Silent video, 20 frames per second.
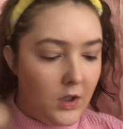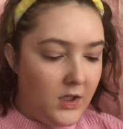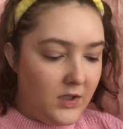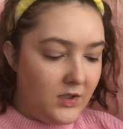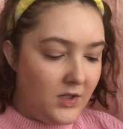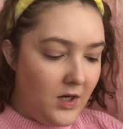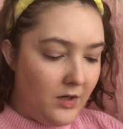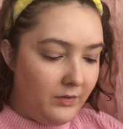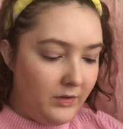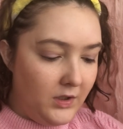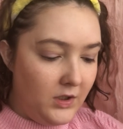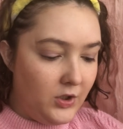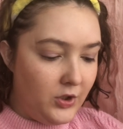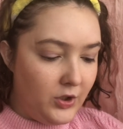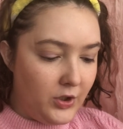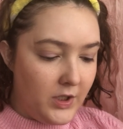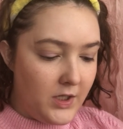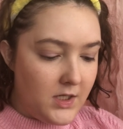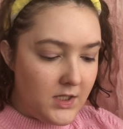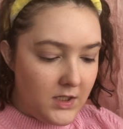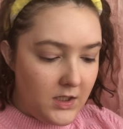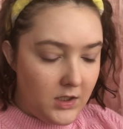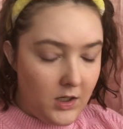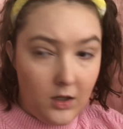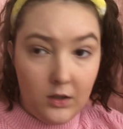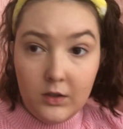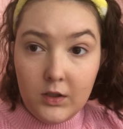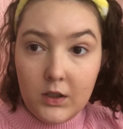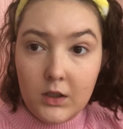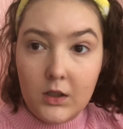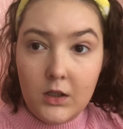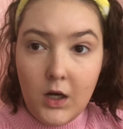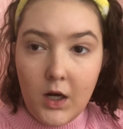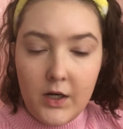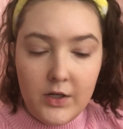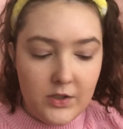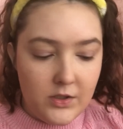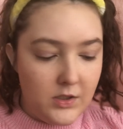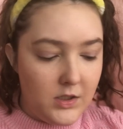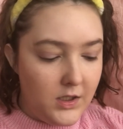It's not really crazy color,
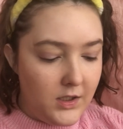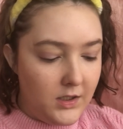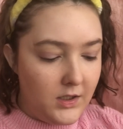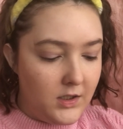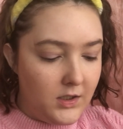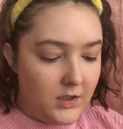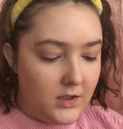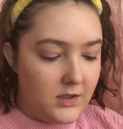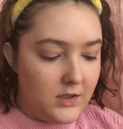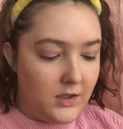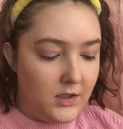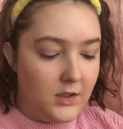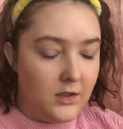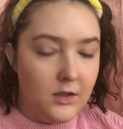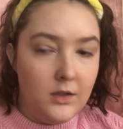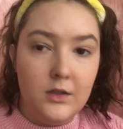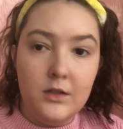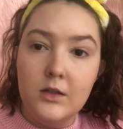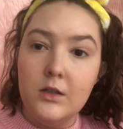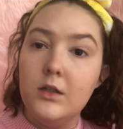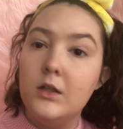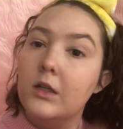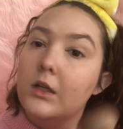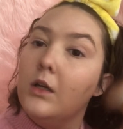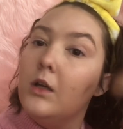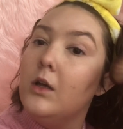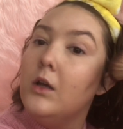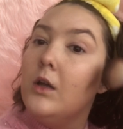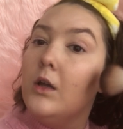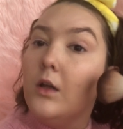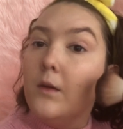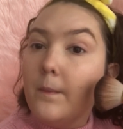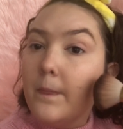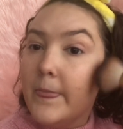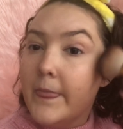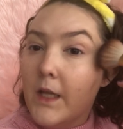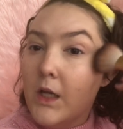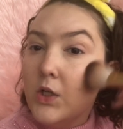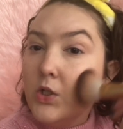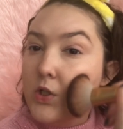I just like it because it
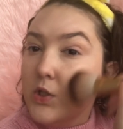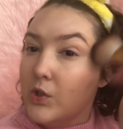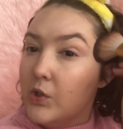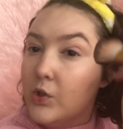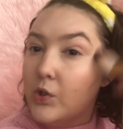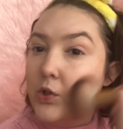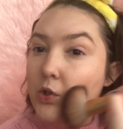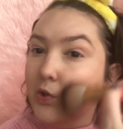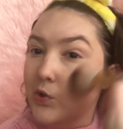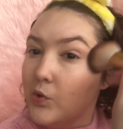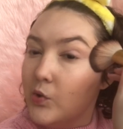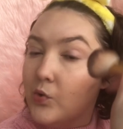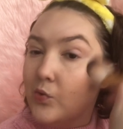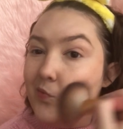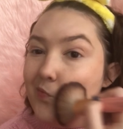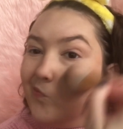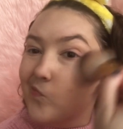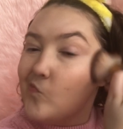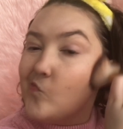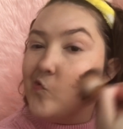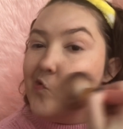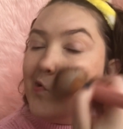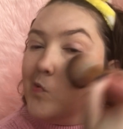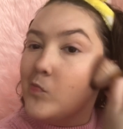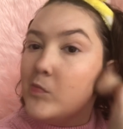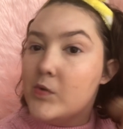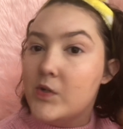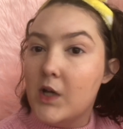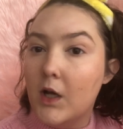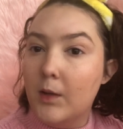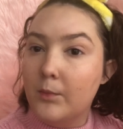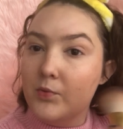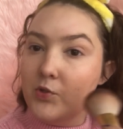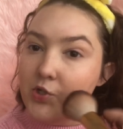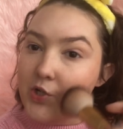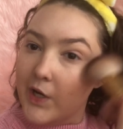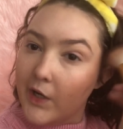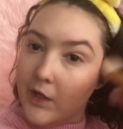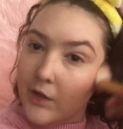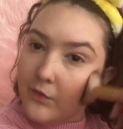is a good warmed up
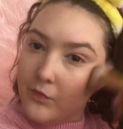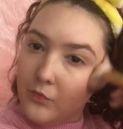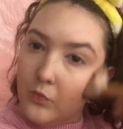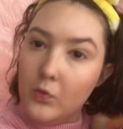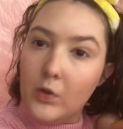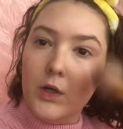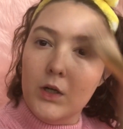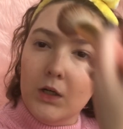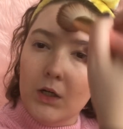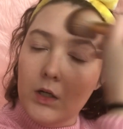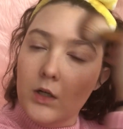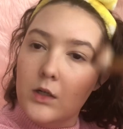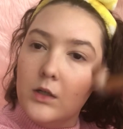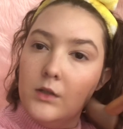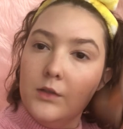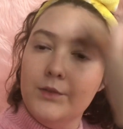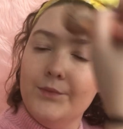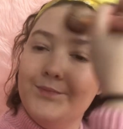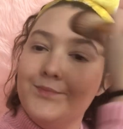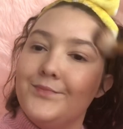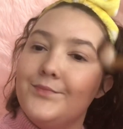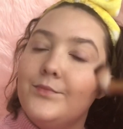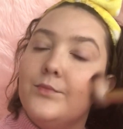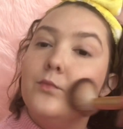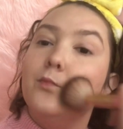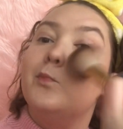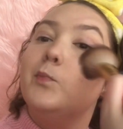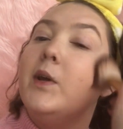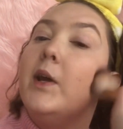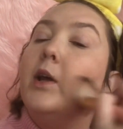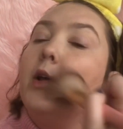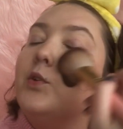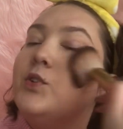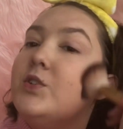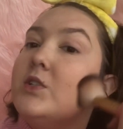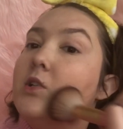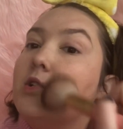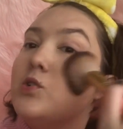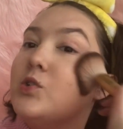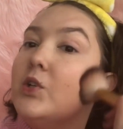shade for pale
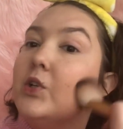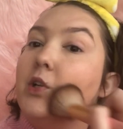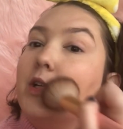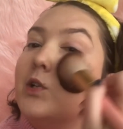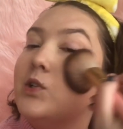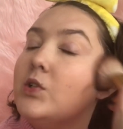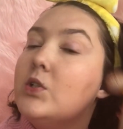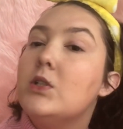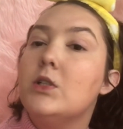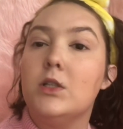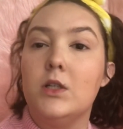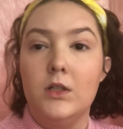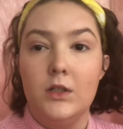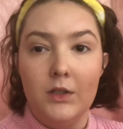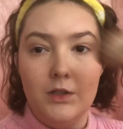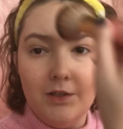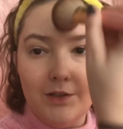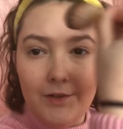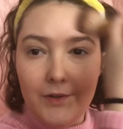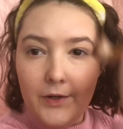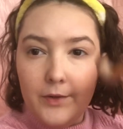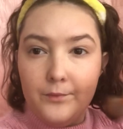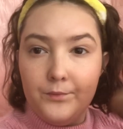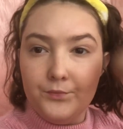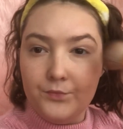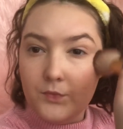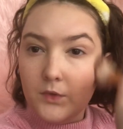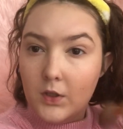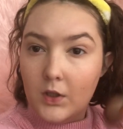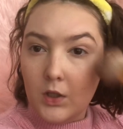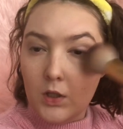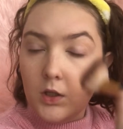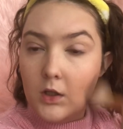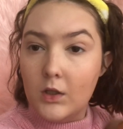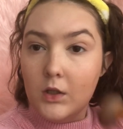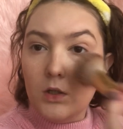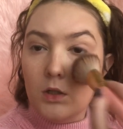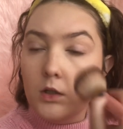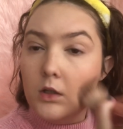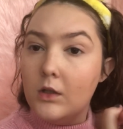sisters. You know,
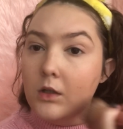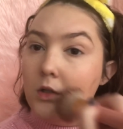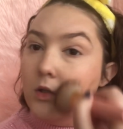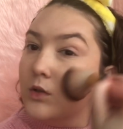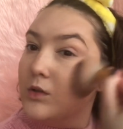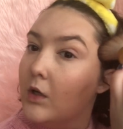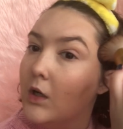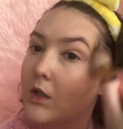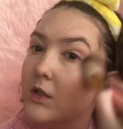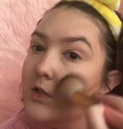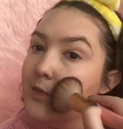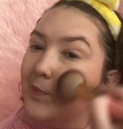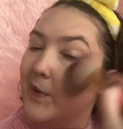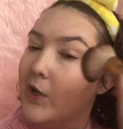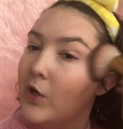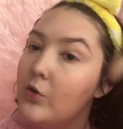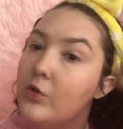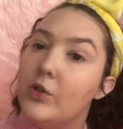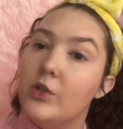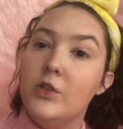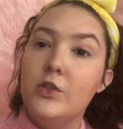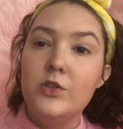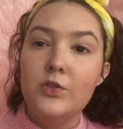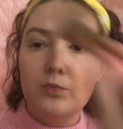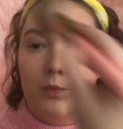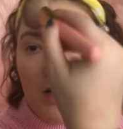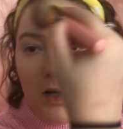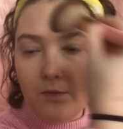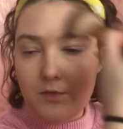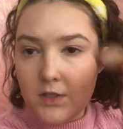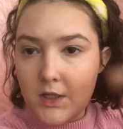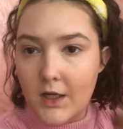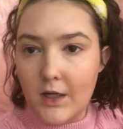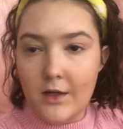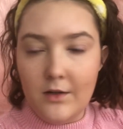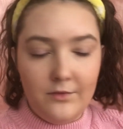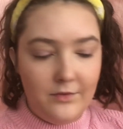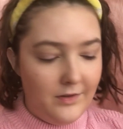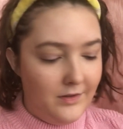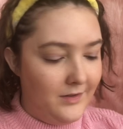us pale girls, we have to
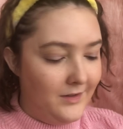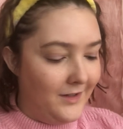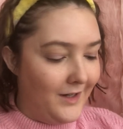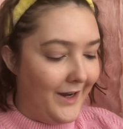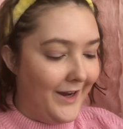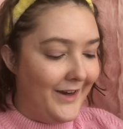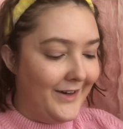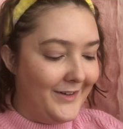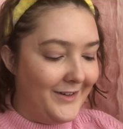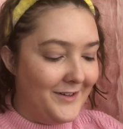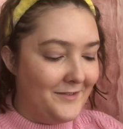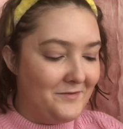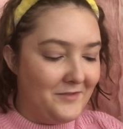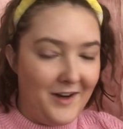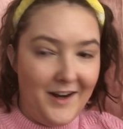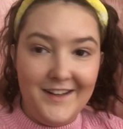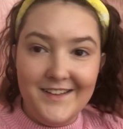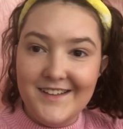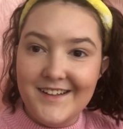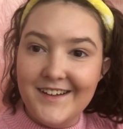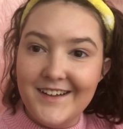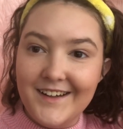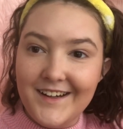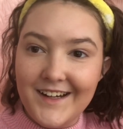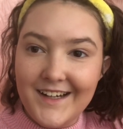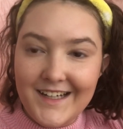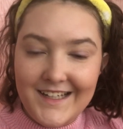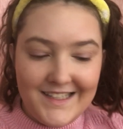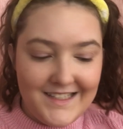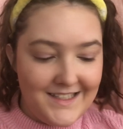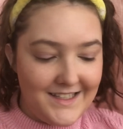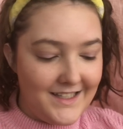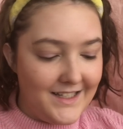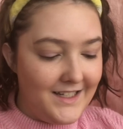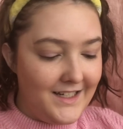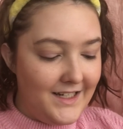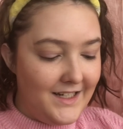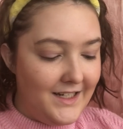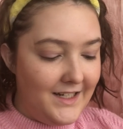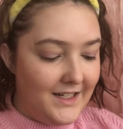have a good bronzer because
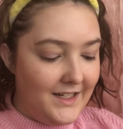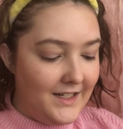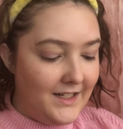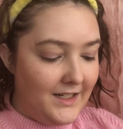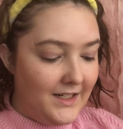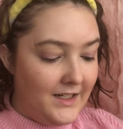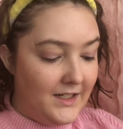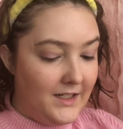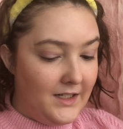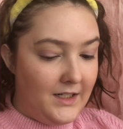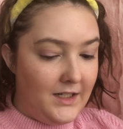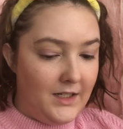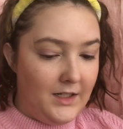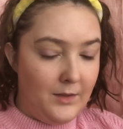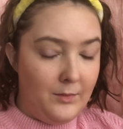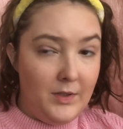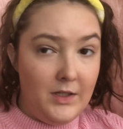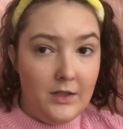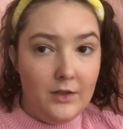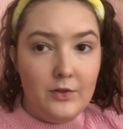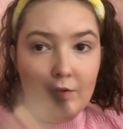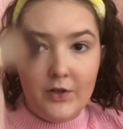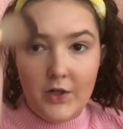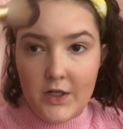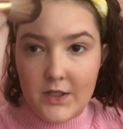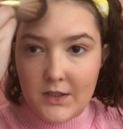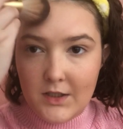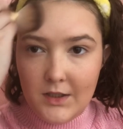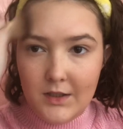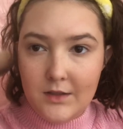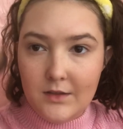it can be a little crazy.